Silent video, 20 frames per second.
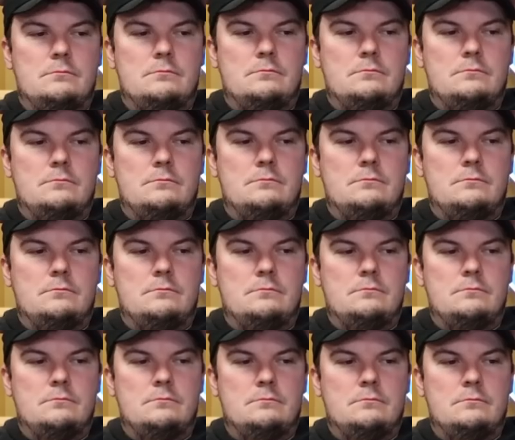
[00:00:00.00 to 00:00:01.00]

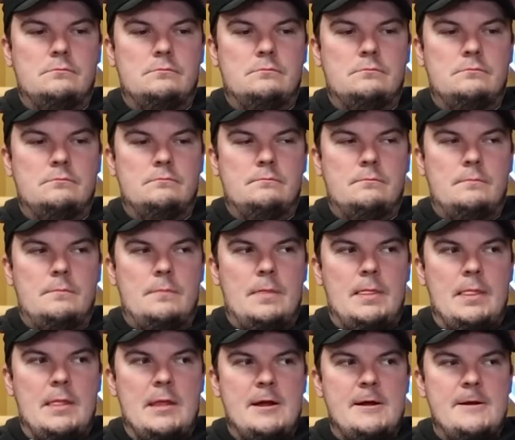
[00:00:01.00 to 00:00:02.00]

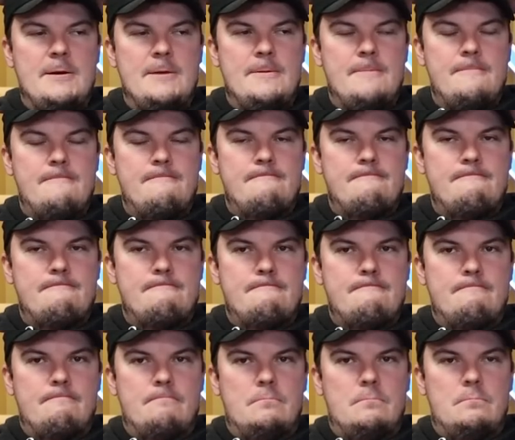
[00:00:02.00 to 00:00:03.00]

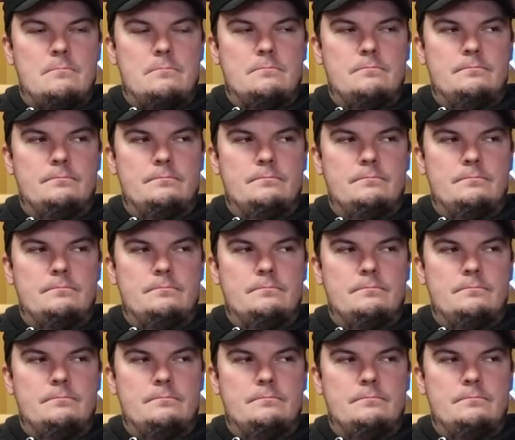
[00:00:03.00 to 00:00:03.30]
(not speaking)